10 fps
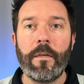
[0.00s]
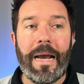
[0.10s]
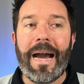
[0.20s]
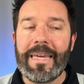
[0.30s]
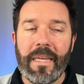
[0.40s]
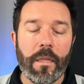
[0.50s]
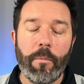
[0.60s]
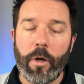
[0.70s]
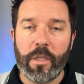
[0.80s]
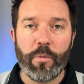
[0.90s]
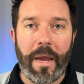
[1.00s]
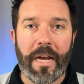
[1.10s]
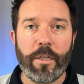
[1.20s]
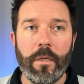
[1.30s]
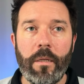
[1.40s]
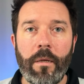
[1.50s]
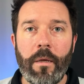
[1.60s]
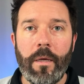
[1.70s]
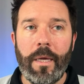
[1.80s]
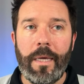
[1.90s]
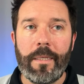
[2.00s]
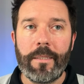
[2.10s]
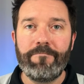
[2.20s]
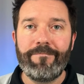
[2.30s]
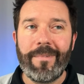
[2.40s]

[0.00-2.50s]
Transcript: I think the market's reaction is